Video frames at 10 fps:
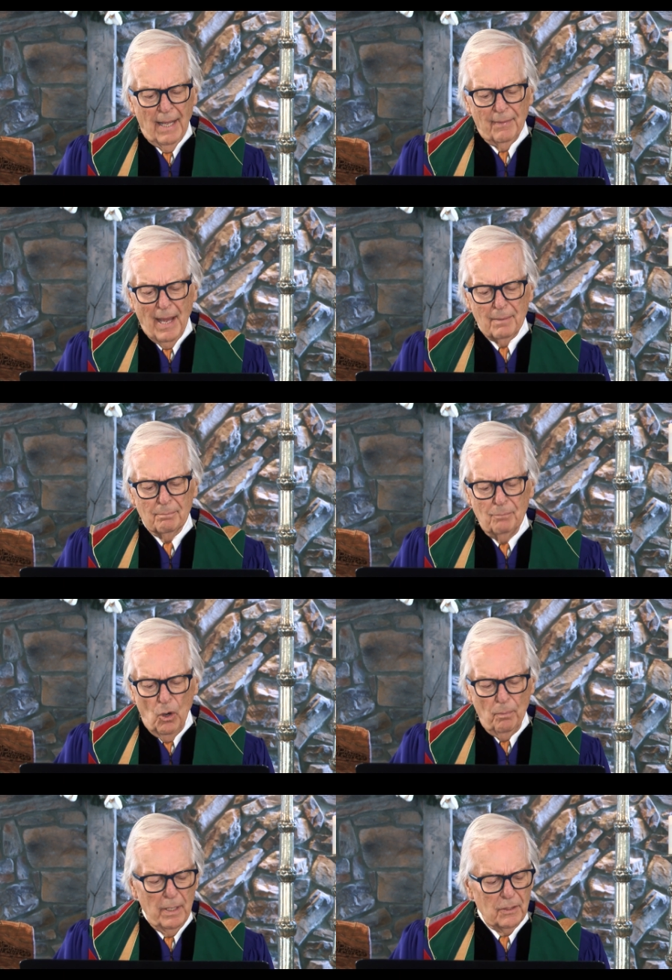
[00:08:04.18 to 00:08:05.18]
That
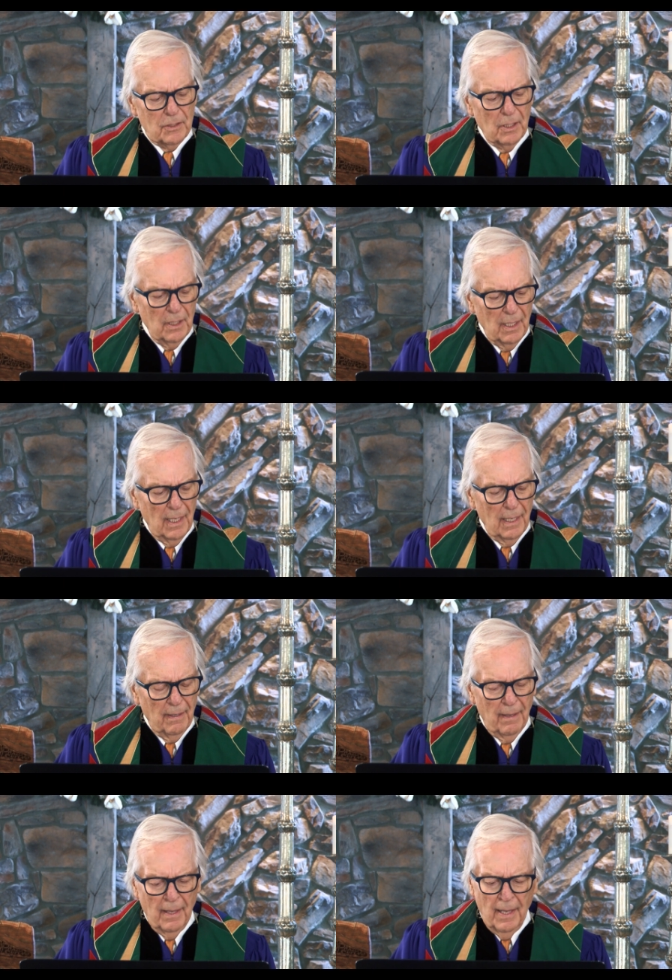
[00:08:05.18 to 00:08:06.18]
moment
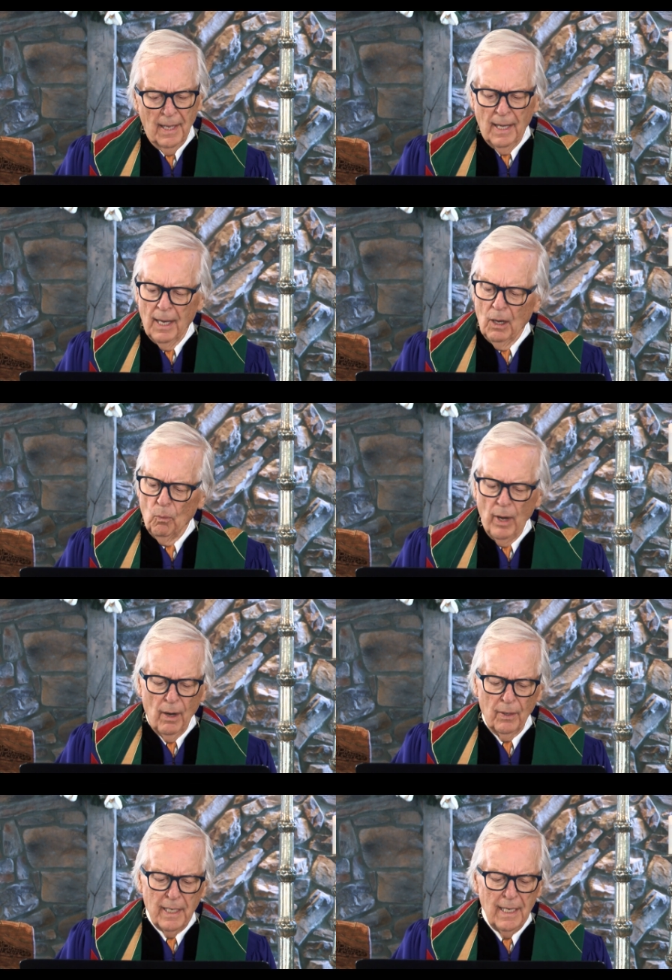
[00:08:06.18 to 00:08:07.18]

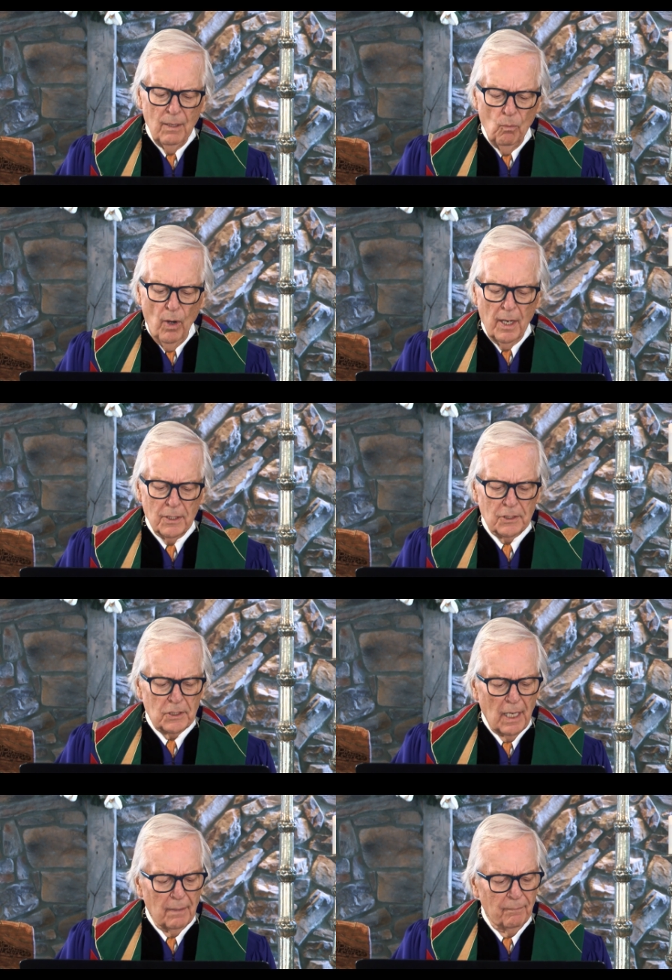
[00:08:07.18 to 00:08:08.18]
where he was
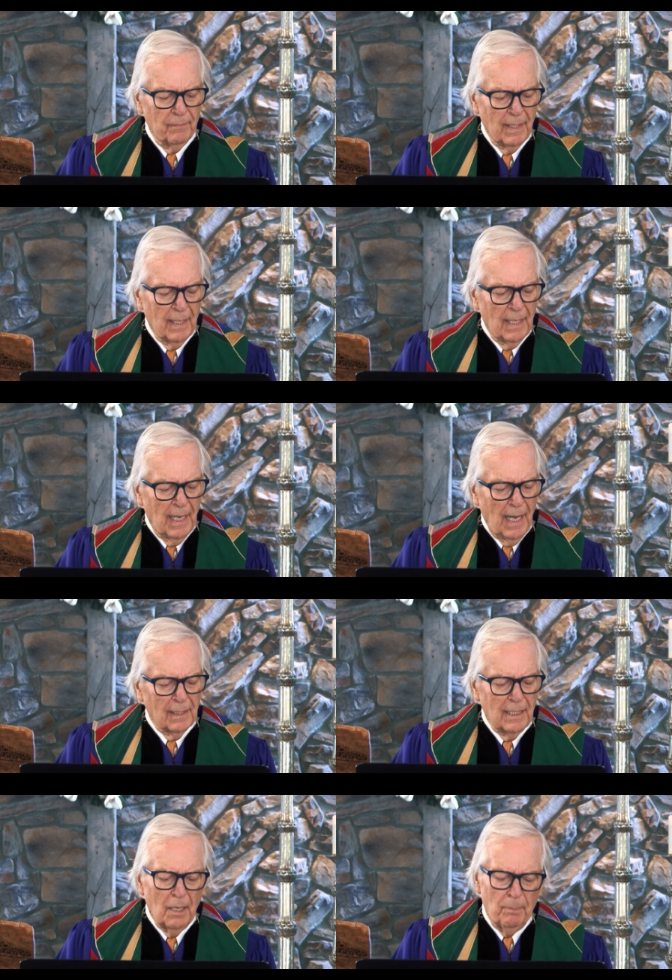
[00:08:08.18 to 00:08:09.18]
a
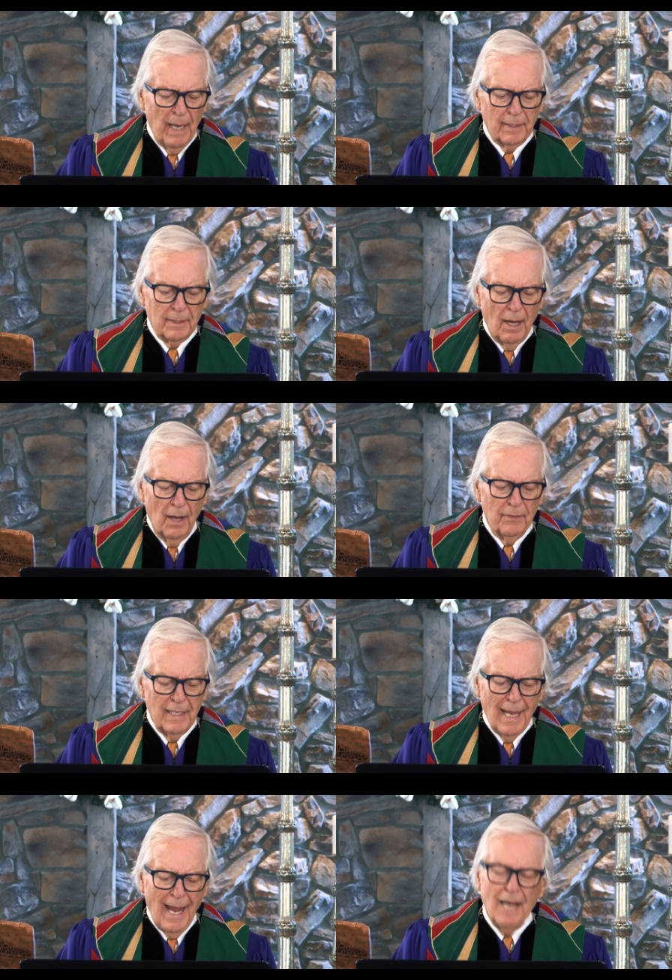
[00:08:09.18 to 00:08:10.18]
little bit on
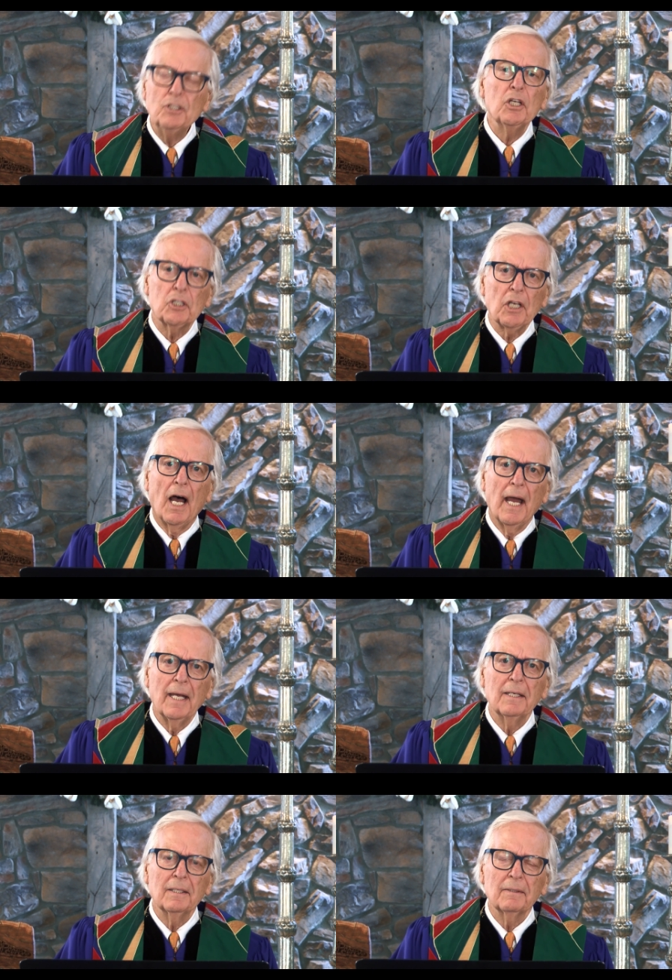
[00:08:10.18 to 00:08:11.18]
the edgy
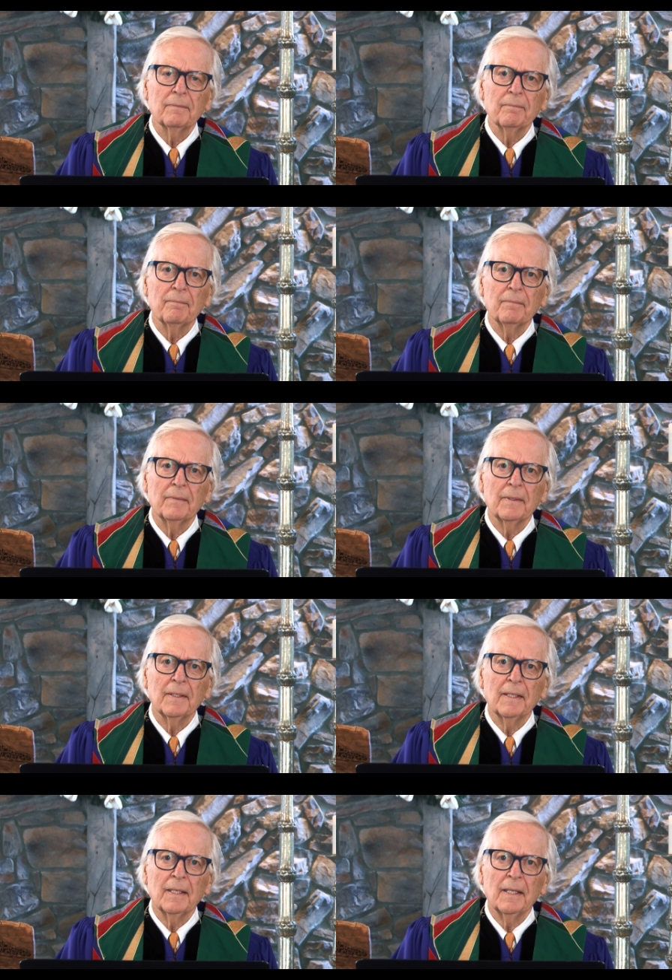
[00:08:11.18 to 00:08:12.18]
side
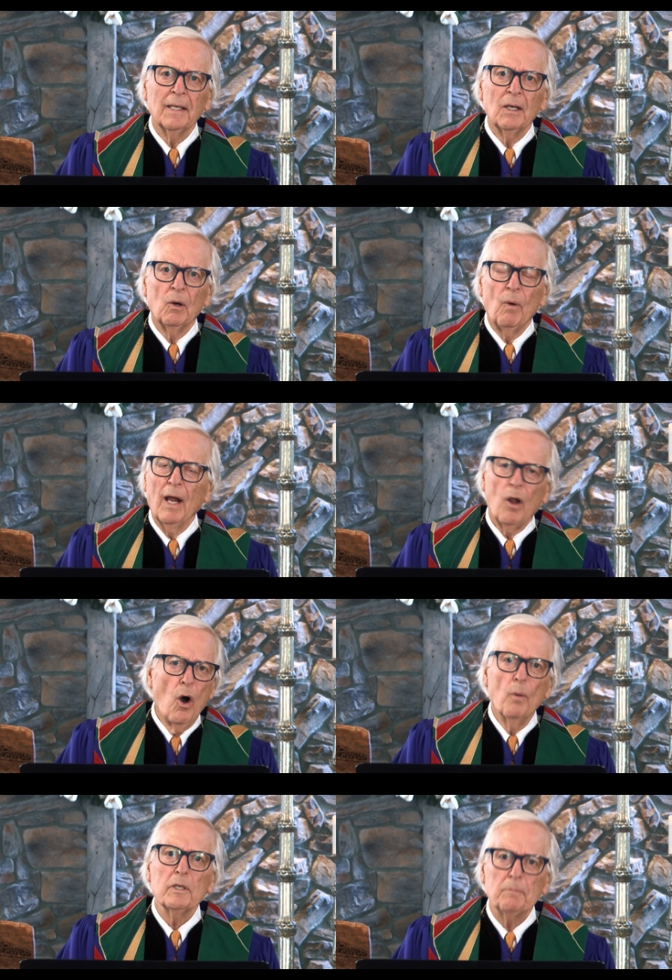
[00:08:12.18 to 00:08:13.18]
while
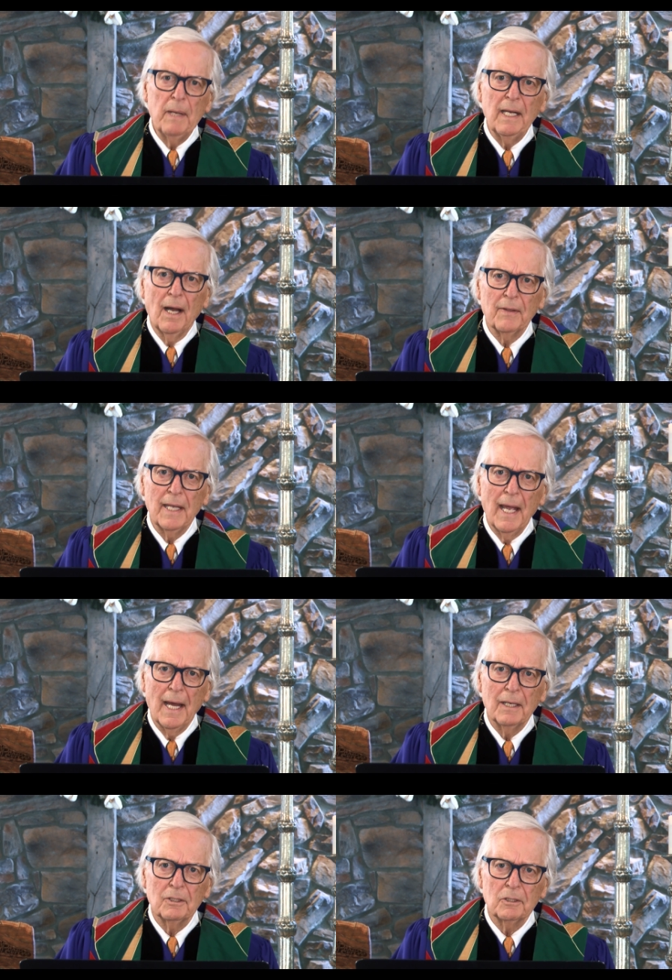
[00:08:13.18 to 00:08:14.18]
always being on the
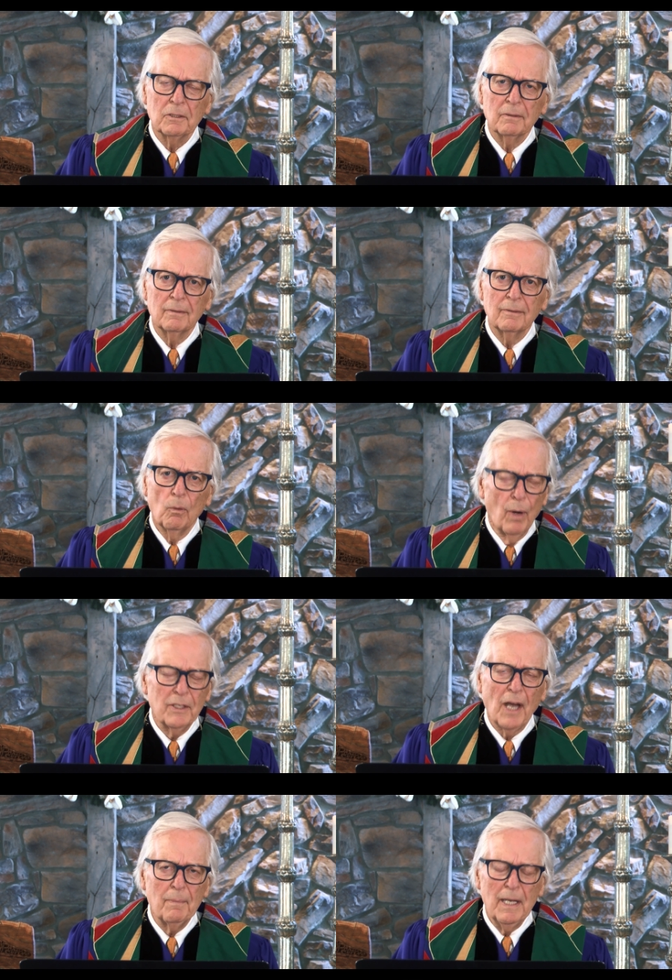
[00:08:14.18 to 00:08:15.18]
edge. The one
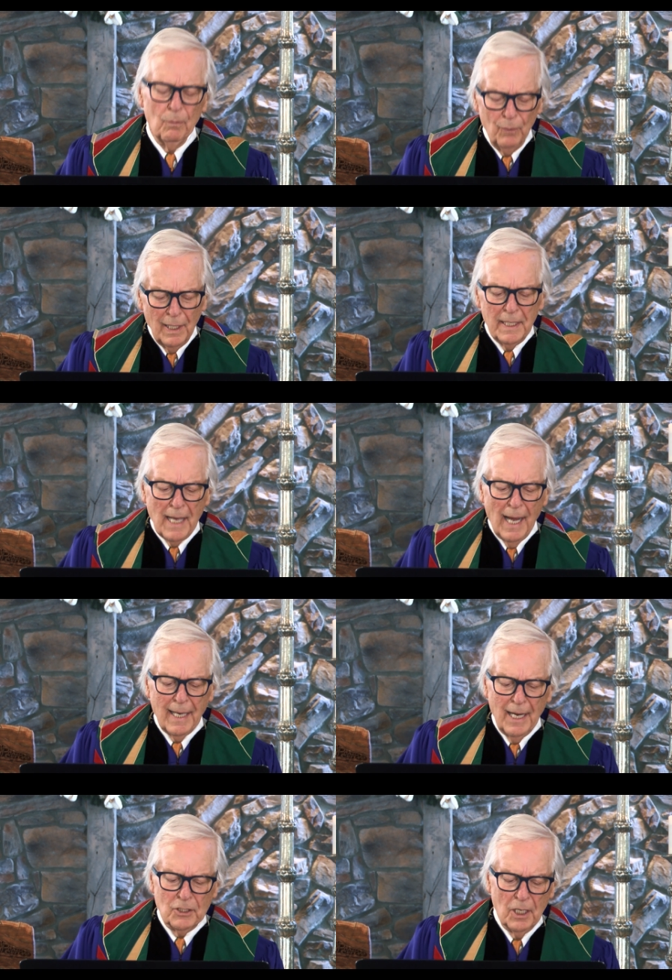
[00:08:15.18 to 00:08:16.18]
time he really got
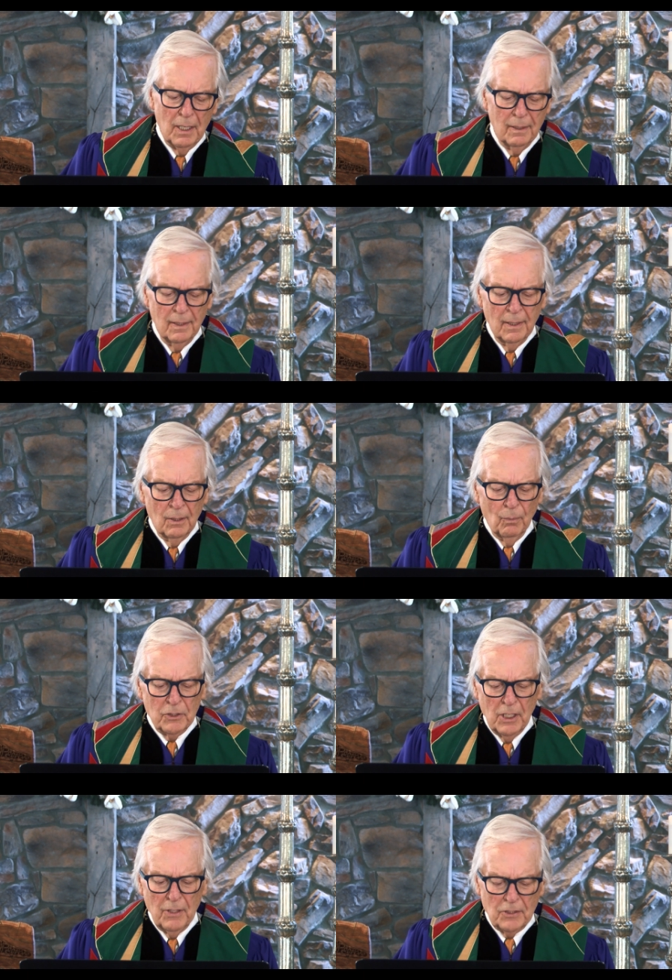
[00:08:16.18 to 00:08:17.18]
edgy
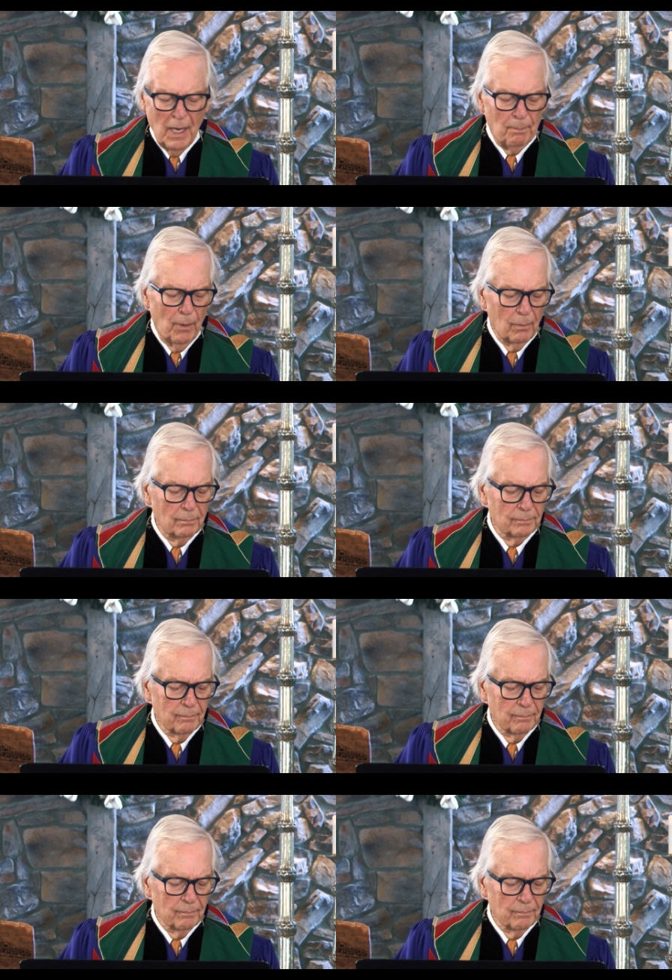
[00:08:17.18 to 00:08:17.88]
was in the temple.